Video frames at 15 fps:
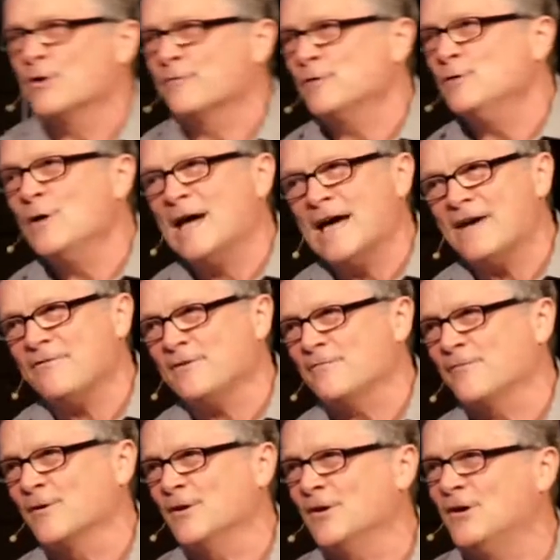or if you
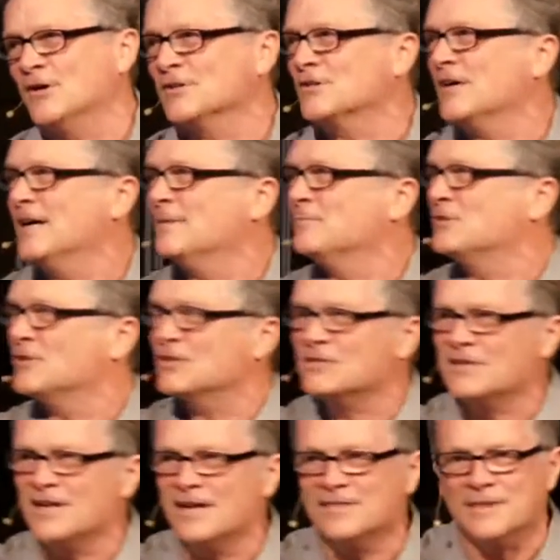haven't for a long time,
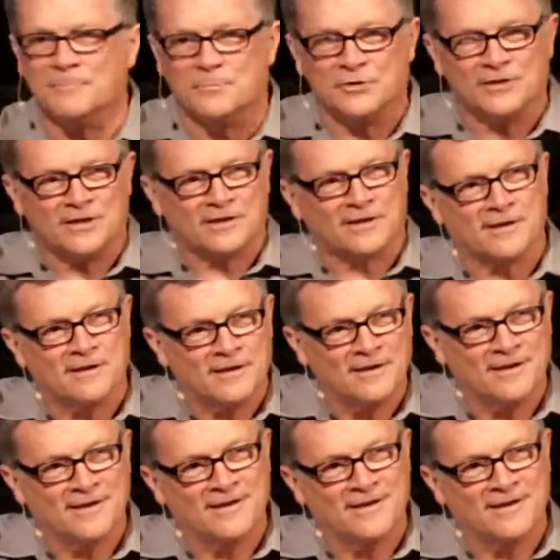just got the book.